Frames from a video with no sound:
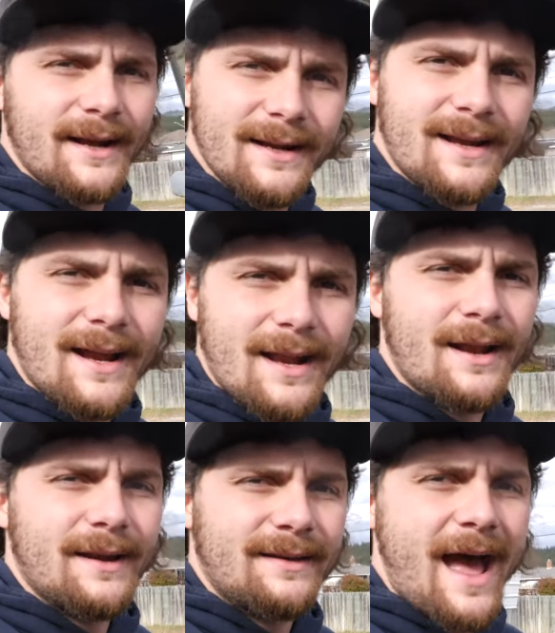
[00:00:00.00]
you need to get an
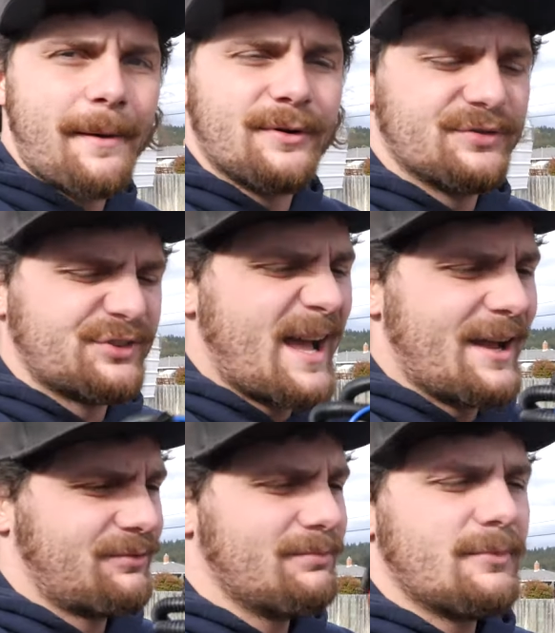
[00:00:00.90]
adapter slash